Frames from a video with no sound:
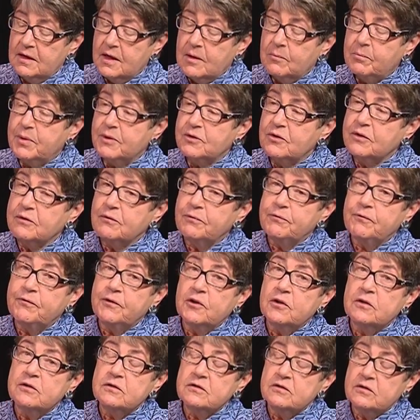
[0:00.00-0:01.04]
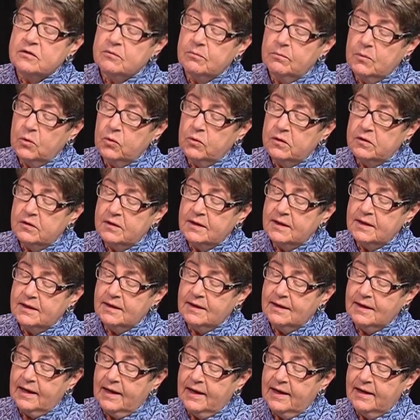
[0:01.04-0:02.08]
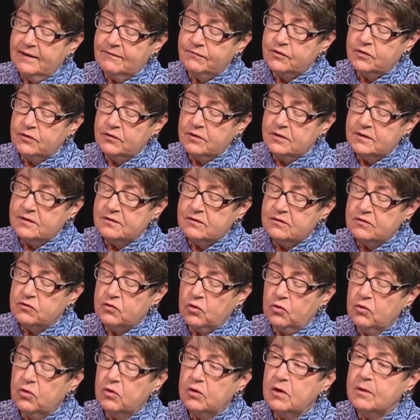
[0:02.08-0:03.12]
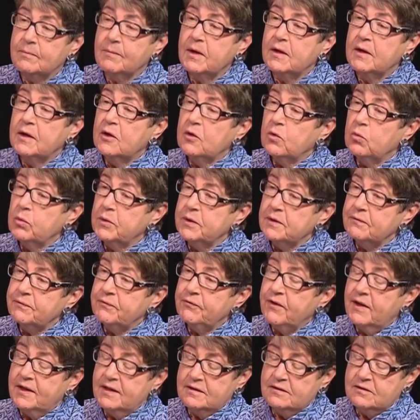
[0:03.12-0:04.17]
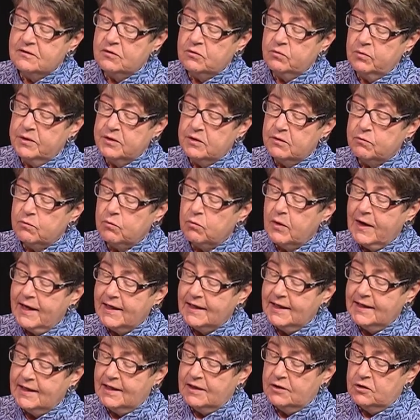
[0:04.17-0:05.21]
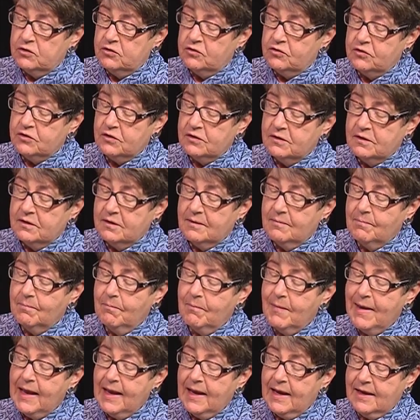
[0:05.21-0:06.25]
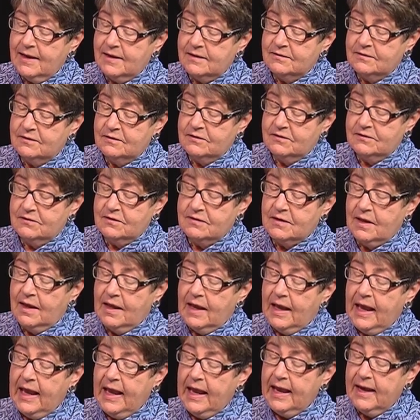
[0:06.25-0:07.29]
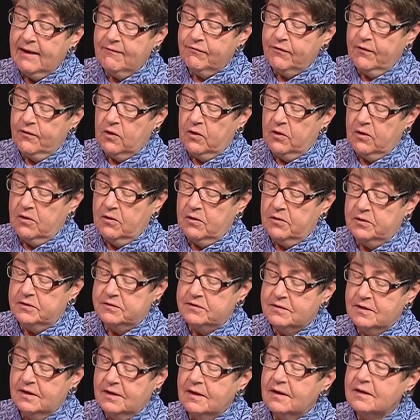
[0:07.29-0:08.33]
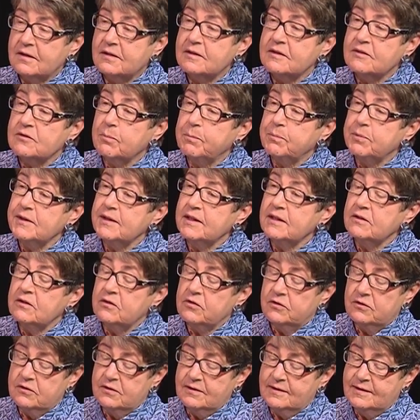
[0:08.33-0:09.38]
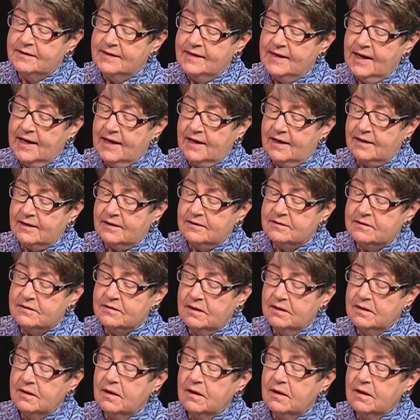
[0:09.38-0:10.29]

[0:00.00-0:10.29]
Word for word: But the first morning after a storm, we're faced with wreckage, masts, half-hauls, splintered decks,